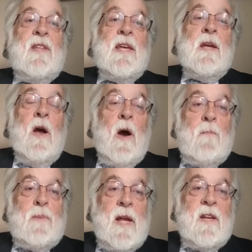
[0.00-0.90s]
the
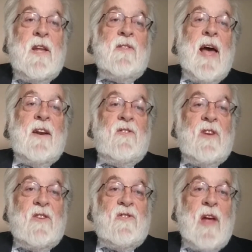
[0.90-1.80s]
opinion that is
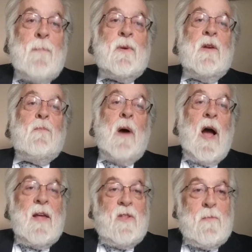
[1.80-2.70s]
accepted
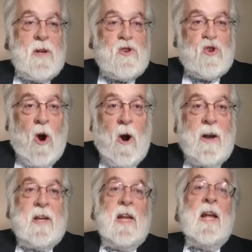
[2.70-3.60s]
by the
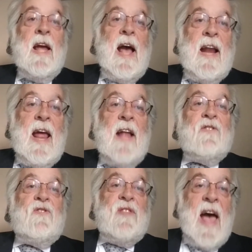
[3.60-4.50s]
majority, and
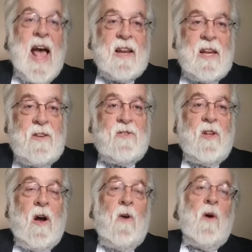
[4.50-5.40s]
hence that is
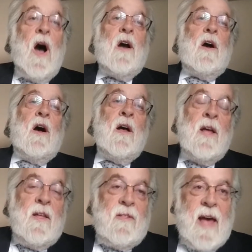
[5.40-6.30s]
the halacha.
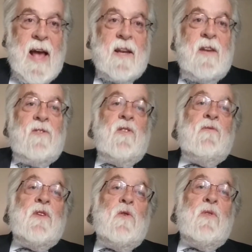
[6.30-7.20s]
That is the
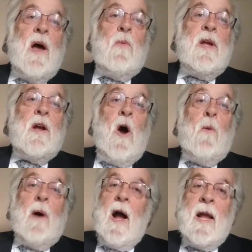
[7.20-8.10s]
view that we
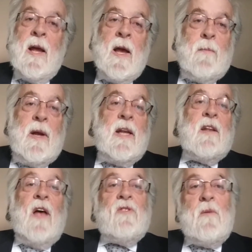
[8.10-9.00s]
go by. But it
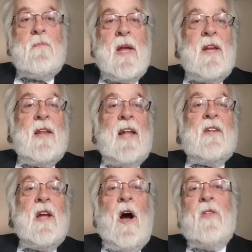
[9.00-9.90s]
doesn't mean that
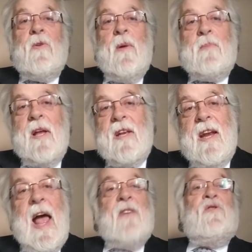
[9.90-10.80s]
the other
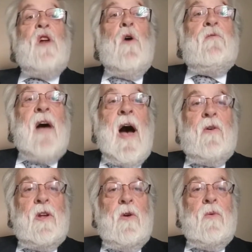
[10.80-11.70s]
opinion has no
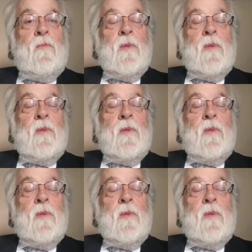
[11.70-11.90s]
value.